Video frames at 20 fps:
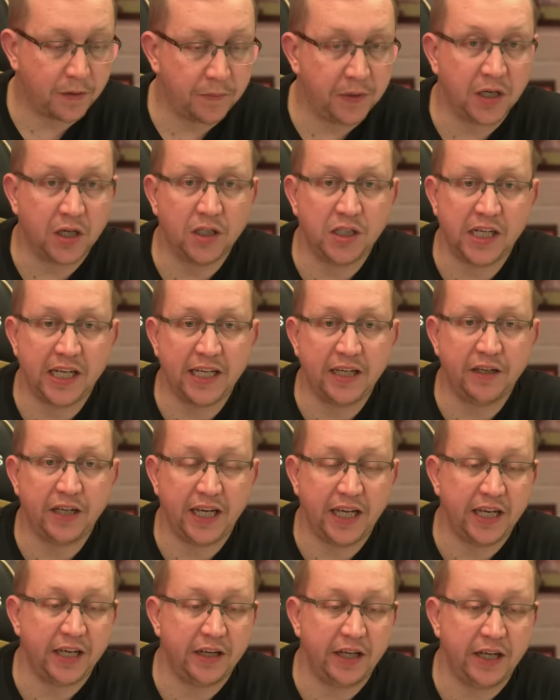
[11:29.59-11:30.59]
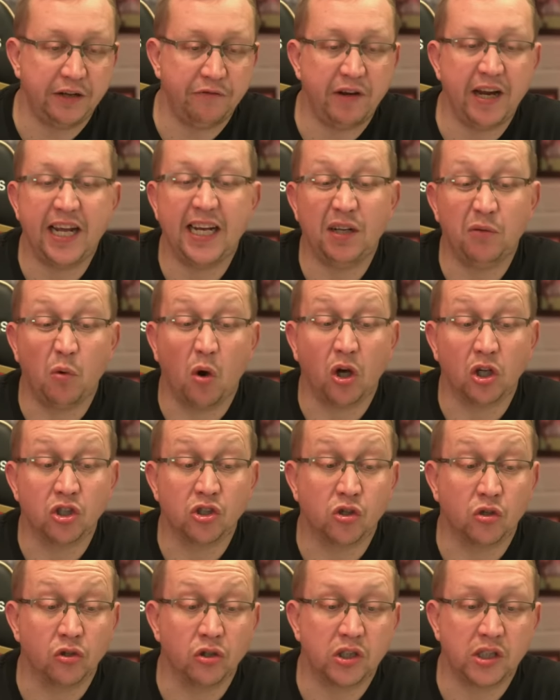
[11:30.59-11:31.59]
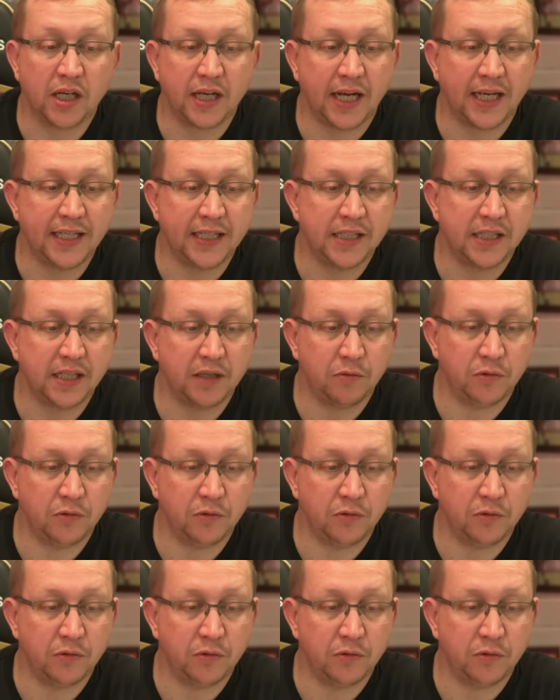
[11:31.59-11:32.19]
Because he really was good tonight,